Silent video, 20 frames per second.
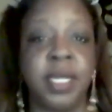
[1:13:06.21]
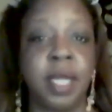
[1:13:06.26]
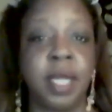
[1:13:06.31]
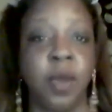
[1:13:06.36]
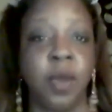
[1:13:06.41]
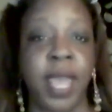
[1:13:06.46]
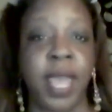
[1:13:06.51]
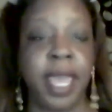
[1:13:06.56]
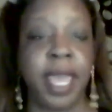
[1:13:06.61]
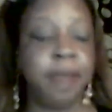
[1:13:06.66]

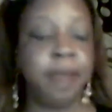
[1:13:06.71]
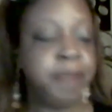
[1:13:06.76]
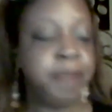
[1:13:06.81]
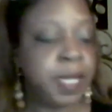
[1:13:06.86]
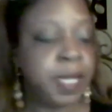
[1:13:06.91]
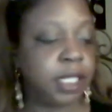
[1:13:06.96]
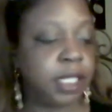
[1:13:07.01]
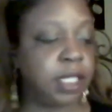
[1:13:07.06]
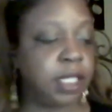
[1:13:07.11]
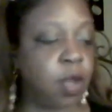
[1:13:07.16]
Okay.
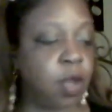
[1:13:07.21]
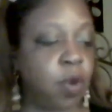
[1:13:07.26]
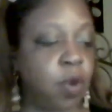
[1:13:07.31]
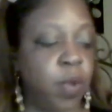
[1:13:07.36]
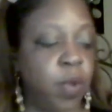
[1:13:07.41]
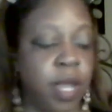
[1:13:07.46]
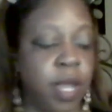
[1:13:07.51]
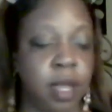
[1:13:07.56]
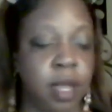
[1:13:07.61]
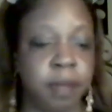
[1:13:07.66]
So
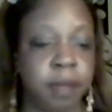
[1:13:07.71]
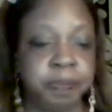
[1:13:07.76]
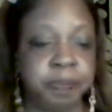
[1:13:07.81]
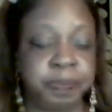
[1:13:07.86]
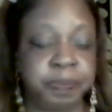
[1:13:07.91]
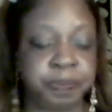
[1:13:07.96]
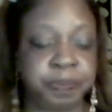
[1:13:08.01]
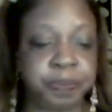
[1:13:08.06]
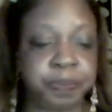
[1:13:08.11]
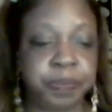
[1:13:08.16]

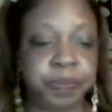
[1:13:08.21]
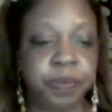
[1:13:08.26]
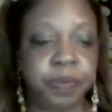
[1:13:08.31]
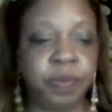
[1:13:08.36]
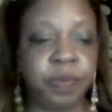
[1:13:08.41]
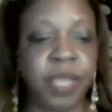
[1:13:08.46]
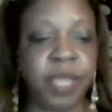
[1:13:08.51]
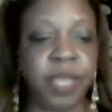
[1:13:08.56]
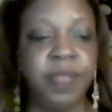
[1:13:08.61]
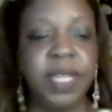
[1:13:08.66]

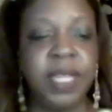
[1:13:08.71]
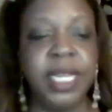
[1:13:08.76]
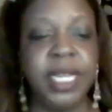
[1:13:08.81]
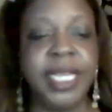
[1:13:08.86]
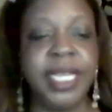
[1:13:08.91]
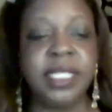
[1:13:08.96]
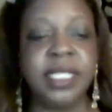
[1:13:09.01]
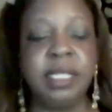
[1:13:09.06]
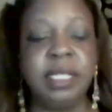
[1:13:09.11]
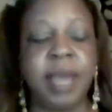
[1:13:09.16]
the
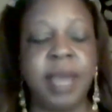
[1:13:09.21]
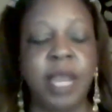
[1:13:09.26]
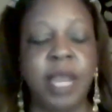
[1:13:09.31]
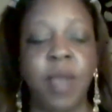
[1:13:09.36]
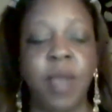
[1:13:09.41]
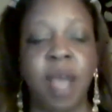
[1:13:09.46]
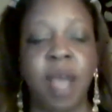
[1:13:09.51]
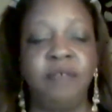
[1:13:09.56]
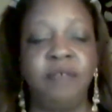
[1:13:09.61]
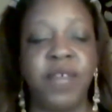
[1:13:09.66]
links to my
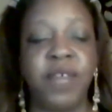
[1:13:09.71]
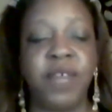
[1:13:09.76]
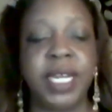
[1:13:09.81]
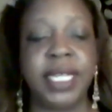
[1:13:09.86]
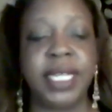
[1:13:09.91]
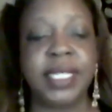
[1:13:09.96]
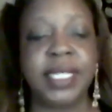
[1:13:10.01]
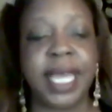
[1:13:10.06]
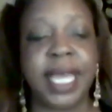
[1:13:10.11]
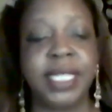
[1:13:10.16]

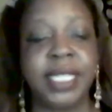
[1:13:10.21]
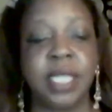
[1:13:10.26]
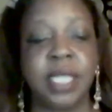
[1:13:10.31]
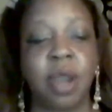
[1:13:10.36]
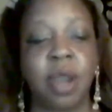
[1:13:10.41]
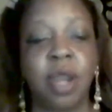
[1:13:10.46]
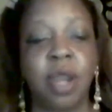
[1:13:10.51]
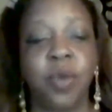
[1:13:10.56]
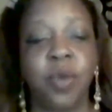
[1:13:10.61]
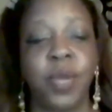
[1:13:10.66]
crowdfunding sites
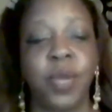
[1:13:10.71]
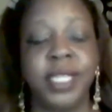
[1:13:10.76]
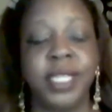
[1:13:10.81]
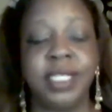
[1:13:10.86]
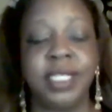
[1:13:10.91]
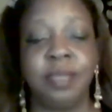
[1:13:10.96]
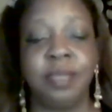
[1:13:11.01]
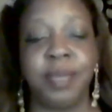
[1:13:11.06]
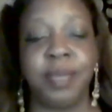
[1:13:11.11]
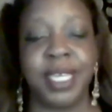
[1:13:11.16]
are going
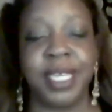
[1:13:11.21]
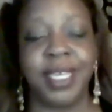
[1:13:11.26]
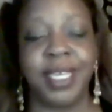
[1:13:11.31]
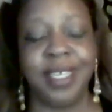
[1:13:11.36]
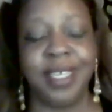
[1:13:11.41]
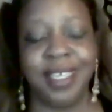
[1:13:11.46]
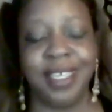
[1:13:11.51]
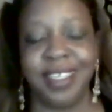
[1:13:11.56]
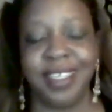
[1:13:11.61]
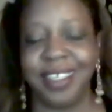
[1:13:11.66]
to
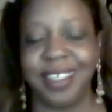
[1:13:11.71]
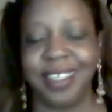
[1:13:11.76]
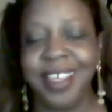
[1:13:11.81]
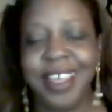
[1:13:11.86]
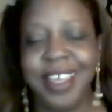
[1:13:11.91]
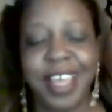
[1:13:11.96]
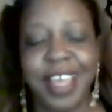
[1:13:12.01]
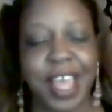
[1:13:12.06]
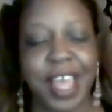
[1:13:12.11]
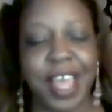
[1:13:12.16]
be
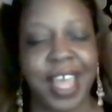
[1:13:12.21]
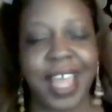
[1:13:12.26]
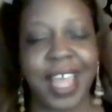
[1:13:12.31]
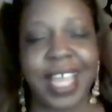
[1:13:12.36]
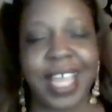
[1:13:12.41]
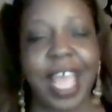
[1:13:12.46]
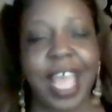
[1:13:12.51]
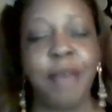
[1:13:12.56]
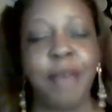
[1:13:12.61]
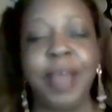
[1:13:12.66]

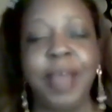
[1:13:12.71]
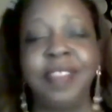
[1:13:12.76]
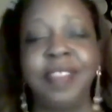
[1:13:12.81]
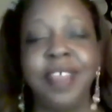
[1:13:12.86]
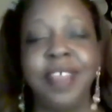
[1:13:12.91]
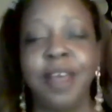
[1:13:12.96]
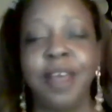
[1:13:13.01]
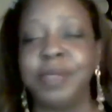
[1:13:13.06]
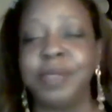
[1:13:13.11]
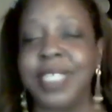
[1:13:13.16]
I got my
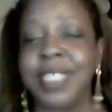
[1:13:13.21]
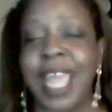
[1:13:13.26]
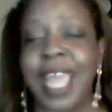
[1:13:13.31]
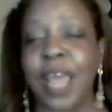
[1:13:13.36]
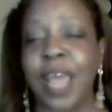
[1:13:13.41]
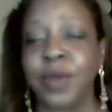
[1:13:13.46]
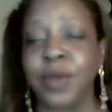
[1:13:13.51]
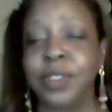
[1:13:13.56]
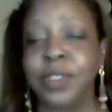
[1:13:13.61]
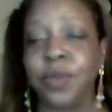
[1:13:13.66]
thumbs
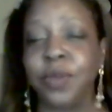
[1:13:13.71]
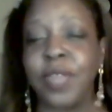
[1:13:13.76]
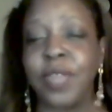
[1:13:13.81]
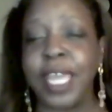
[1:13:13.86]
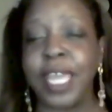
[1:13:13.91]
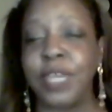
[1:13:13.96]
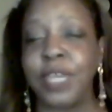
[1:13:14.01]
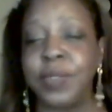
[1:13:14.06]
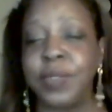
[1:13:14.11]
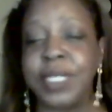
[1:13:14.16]
down, so
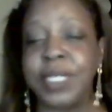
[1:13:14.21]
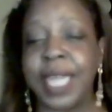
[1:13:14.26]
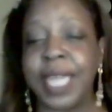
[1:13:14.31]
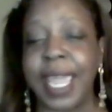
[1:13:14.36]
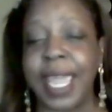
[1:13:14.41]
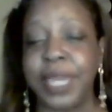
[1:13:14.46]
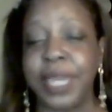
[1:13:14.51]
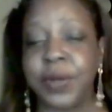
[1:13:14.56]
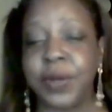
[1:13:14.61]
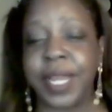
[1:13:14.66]
thank you to the
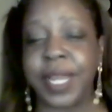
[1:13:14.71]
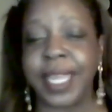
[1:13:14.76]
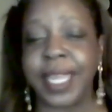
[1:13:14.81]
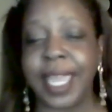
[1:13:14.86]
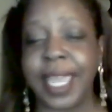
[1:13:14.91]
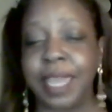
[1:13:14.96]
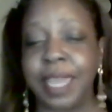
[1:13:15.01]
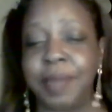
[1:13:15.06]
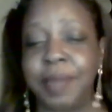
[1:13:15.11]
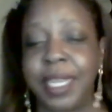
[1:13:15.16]
hater that
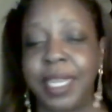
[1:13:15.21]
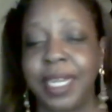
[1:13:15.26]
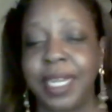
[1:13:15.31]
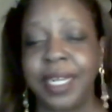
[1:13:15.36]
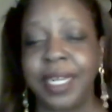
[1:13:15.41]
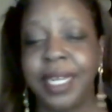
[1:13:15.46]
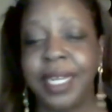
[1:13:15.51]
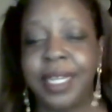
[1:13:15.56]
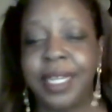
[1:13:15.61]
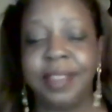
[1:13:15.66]
came in
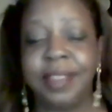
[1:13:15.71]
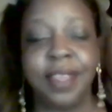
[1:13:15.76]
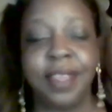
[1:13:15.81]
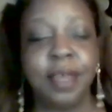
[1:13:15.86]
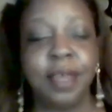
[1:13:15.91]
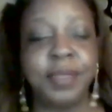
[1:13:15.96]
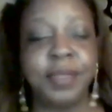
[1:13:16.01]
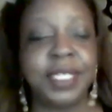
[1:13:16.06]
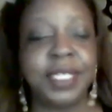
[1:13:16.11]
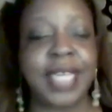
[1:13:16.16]
and
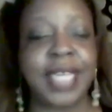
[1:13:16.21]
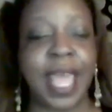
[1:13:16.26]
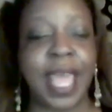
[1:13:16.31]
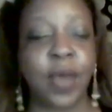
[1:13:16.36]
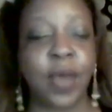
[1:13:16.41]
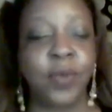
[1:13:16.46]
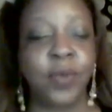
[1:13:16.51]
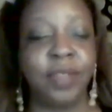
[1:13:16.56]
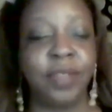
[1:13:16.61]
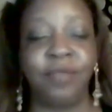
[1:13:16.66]
thumbs
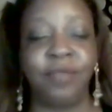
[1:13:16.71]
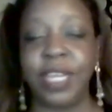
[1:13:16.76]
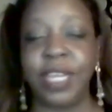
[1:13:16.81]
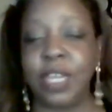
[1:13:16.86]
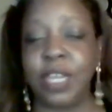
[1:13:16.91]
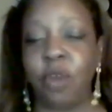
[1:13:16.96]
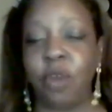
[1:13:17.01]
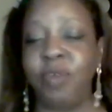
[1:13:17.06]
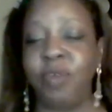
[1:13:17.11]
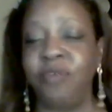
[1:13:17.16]
down the
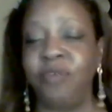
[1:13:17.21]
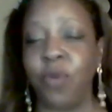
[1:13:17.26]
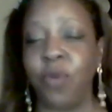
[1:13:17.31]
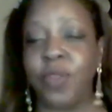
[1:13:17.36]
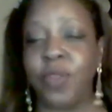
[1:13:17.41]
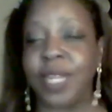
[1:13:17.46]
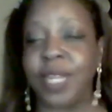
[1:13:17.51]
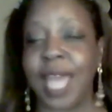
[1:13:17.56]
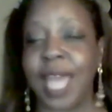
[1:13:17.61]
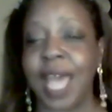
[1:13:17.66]
video
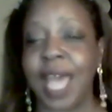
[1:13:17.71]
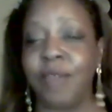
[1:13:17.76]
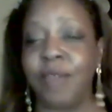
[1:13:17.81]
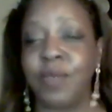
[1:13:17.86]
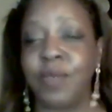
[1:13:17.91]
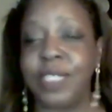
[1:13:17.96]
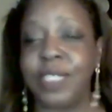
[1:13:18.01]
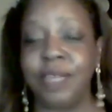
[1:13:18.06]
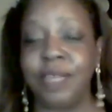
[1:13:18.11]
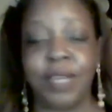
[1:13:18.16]
before the live
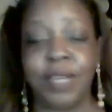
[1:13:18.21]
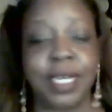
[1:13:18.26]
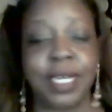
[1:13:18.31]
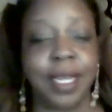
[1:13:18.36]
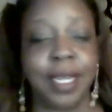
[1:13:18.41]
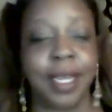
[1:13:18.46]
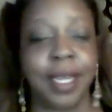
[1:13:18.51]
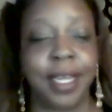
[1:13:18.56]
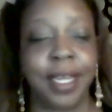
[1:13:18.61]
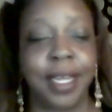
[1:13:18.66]
was even
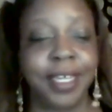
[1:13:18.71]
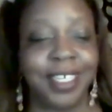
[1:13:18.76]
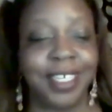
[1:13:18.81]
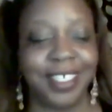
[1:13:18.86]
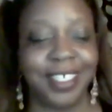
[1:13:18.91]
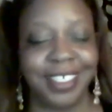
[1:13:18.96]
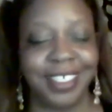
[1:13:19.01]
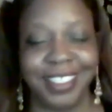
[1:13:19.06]
done.